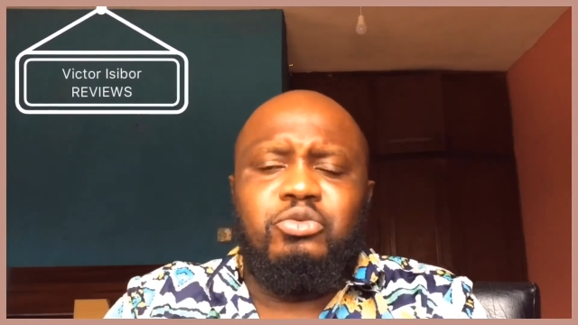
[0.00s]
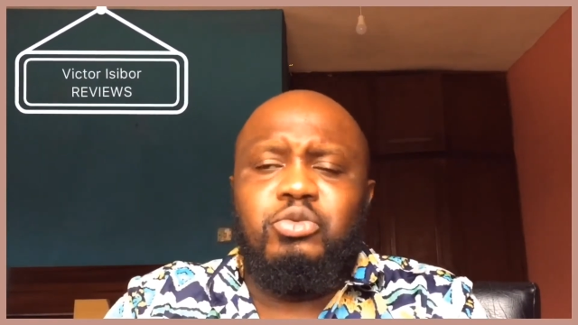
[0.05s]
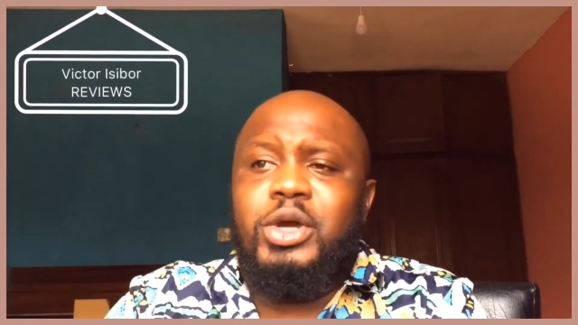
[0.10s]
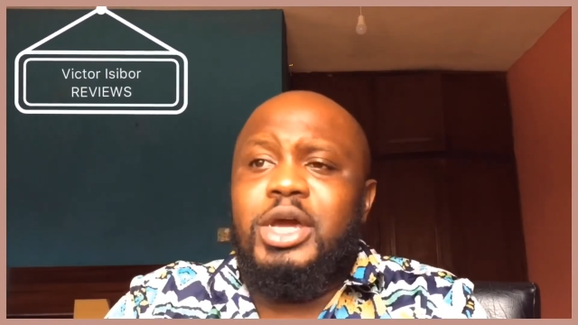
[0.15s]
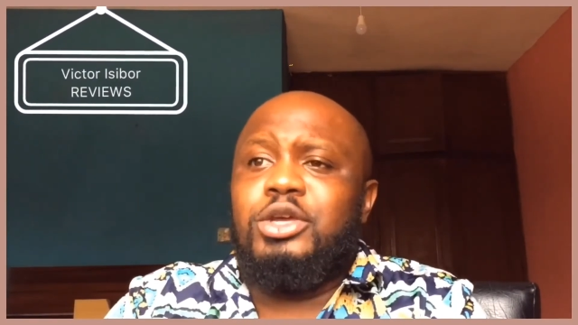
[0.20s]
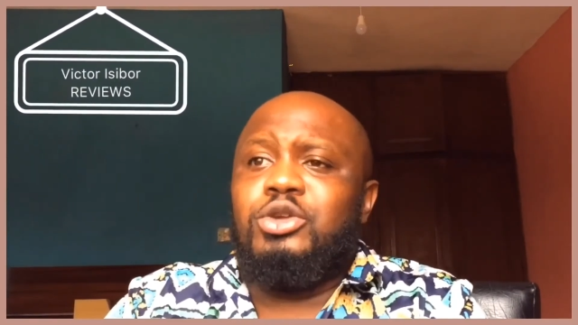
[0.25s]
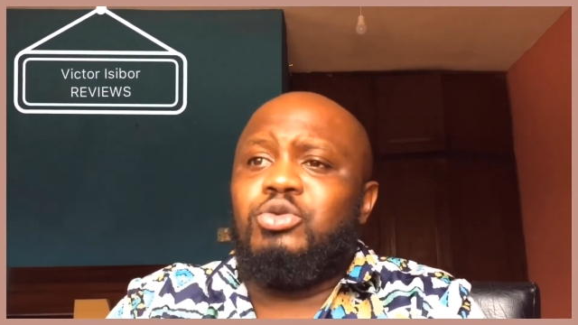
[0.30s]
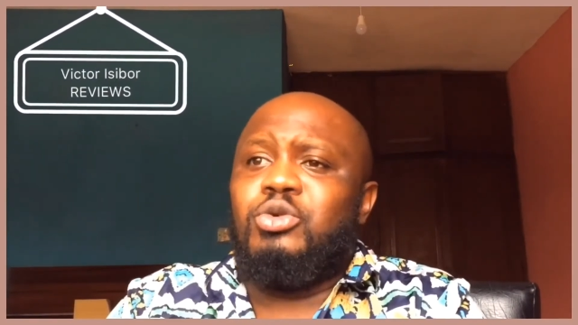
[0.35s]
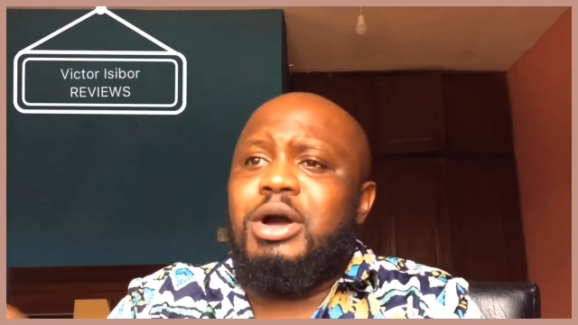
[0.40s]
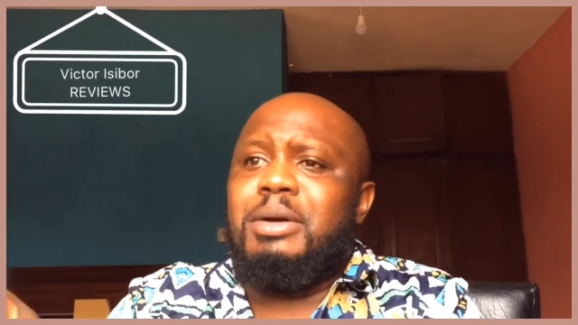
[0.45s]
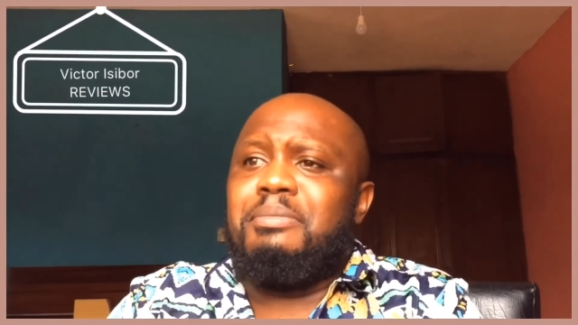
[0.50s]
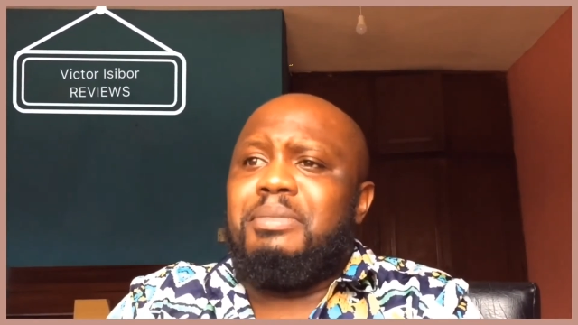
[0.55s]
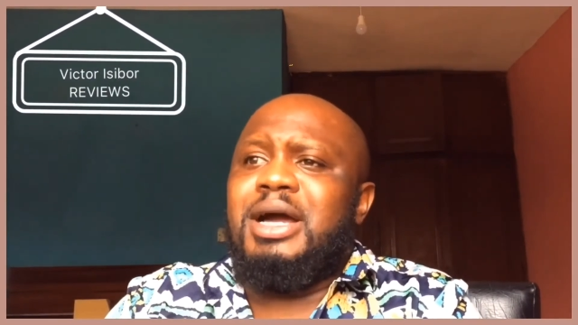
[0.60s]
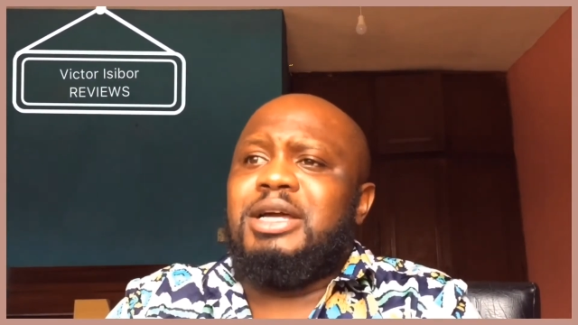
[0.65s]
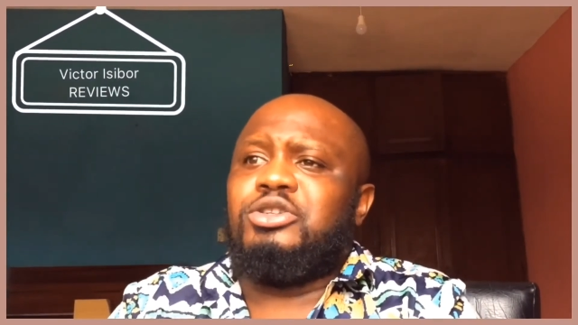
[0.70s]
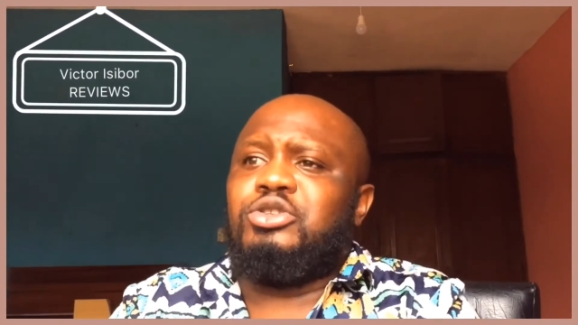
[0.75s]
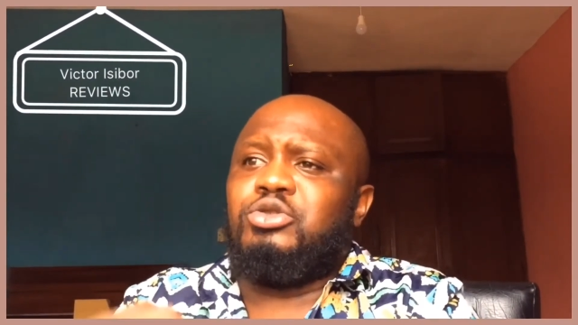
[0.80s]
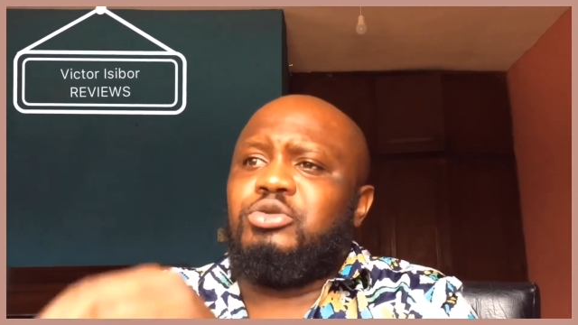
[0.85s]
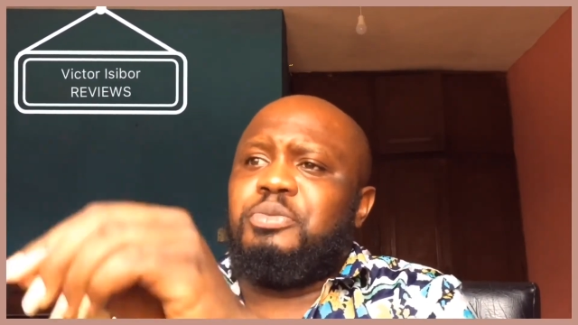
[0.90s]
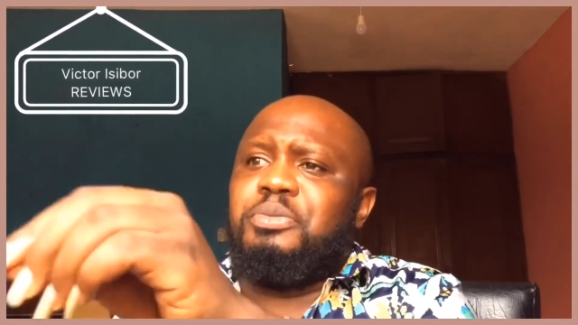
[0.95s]
where you are
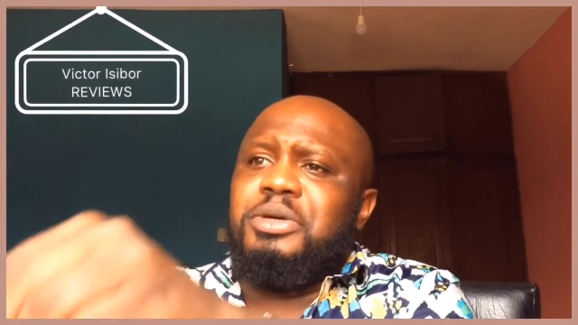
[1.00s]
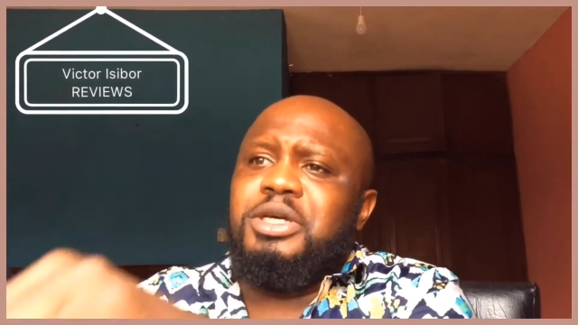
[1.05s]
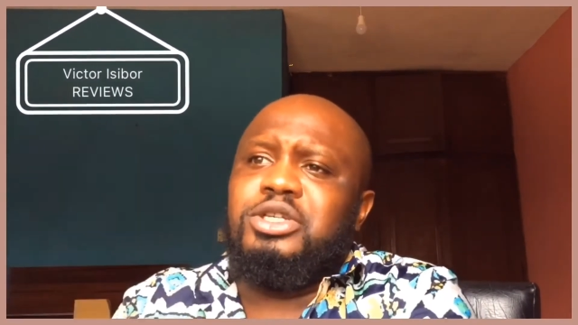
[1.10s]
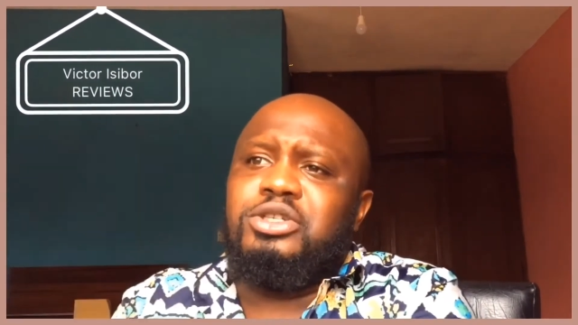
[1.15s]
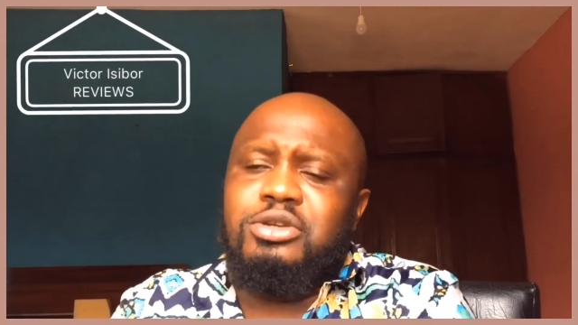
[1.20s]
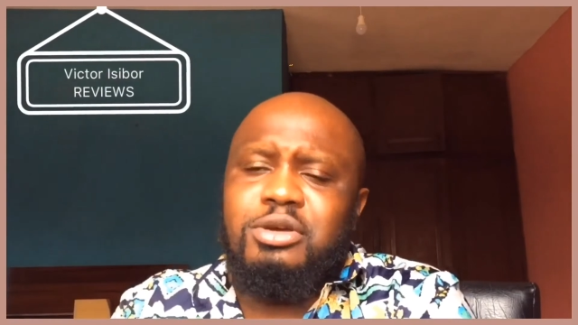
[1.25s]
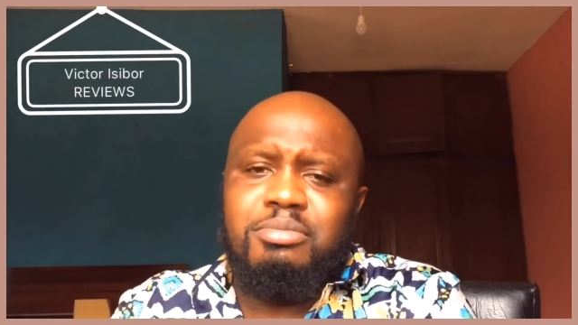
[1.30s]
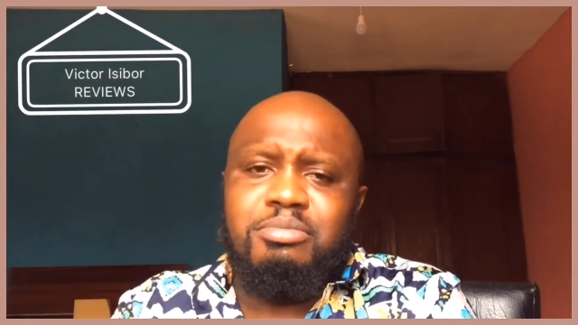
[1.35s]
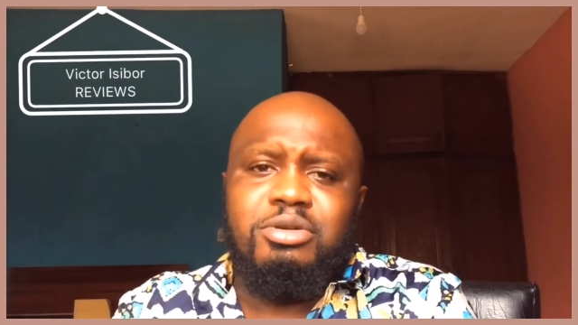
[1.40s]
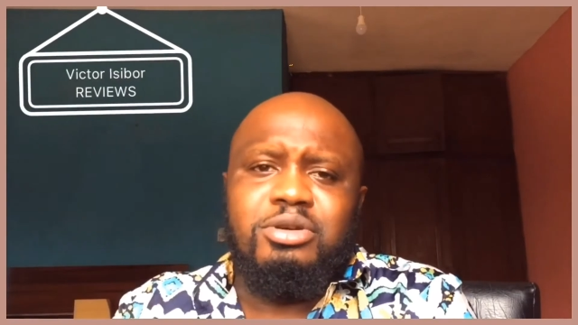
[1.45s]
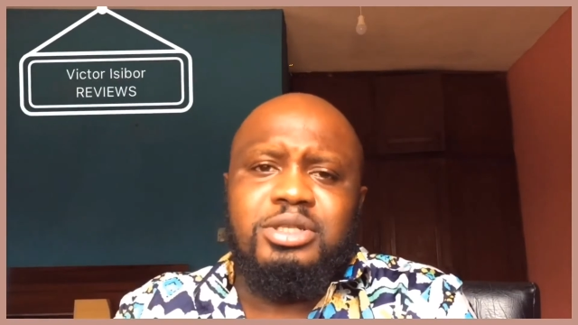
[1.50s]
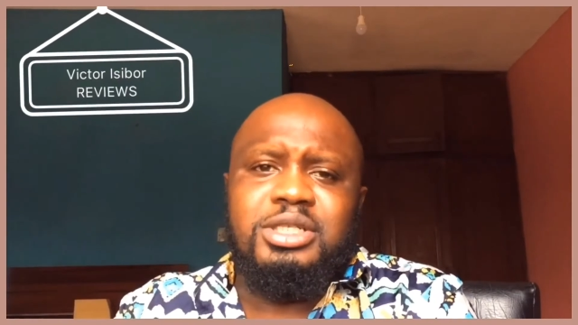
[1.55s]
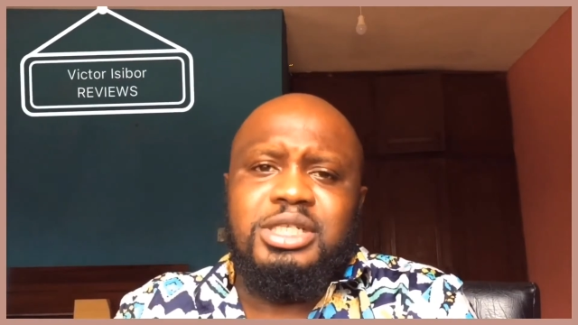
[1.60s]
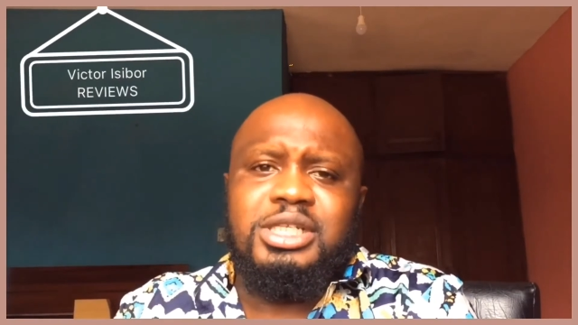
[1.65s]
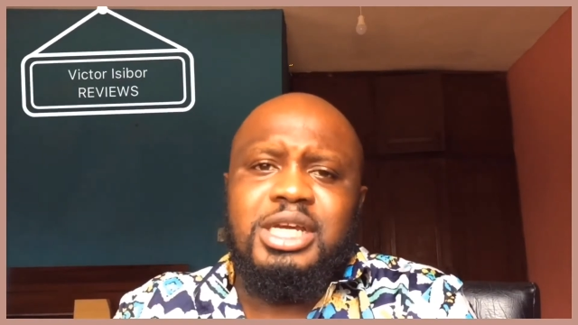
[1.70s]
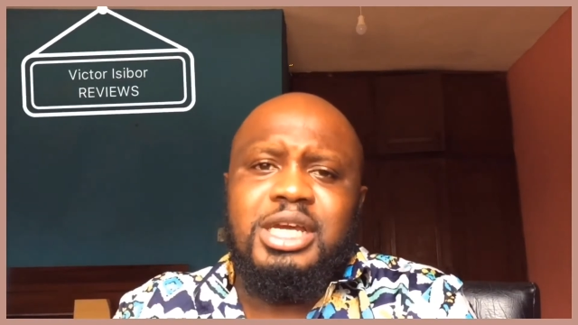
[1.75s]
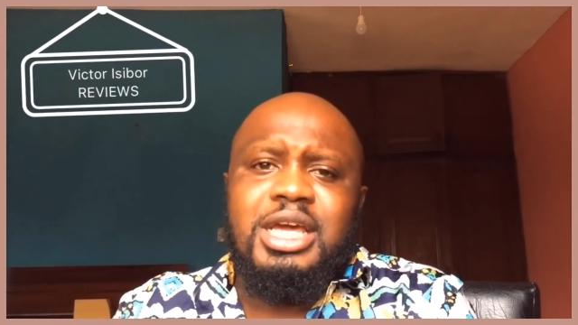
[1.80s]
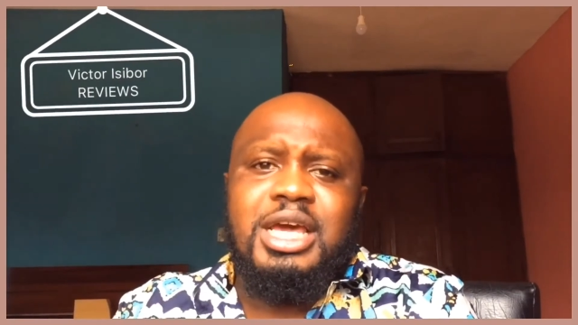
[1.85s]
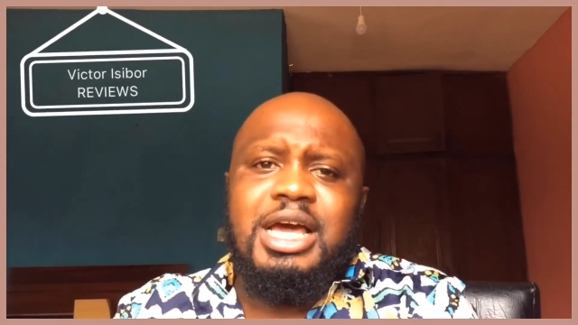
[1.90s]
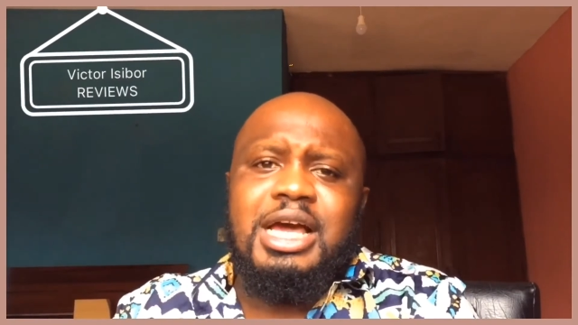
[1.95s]
matched to pay somebody